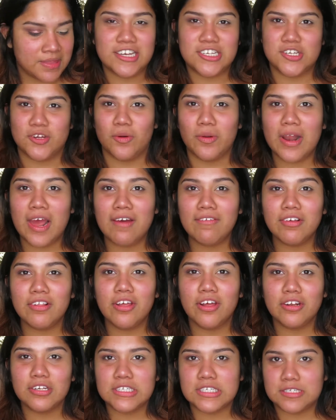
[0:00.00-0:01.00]
I don't have a
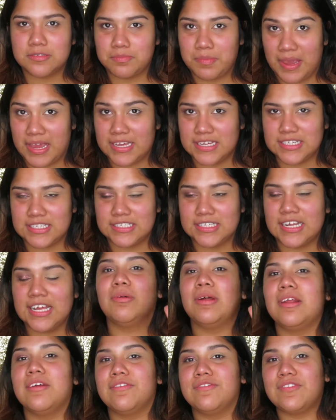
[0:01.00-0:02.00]
lot of space.
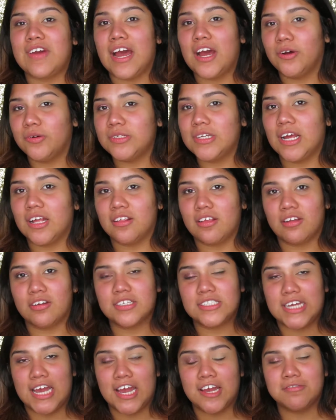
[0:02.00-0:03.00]
What I found a lot
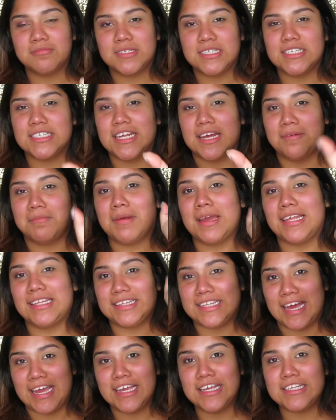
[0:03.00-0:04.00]
of times is that my
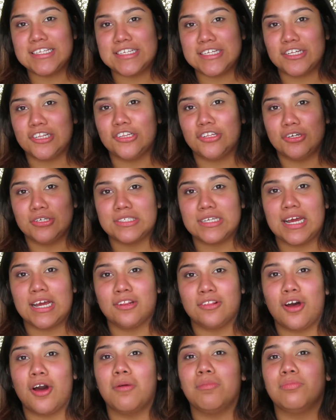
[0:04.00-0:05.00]
light looked
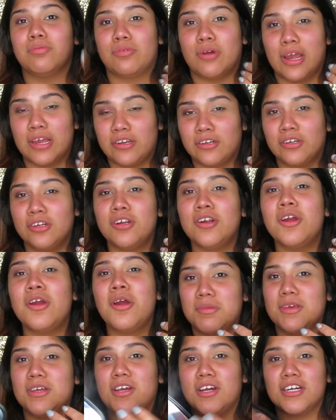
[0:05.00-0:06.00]
a lot brighter
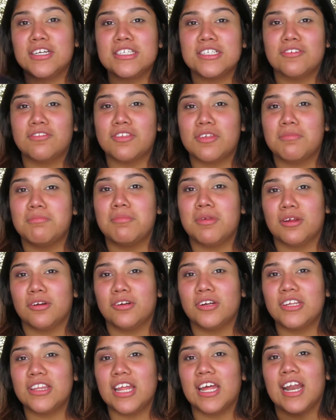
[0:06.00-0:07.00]
because of the
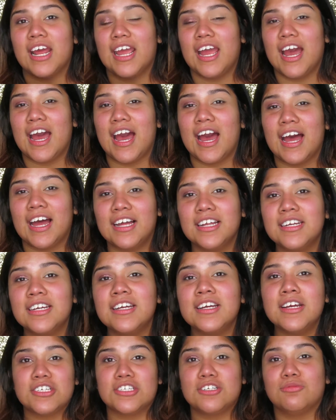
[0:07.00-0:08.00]
mirror that I had,
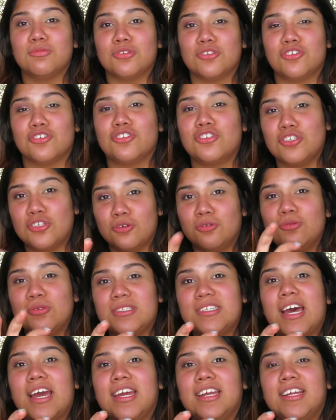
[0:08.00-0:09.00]
because it was
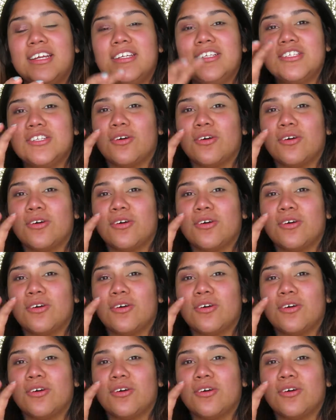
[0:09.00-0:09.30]
two-sided.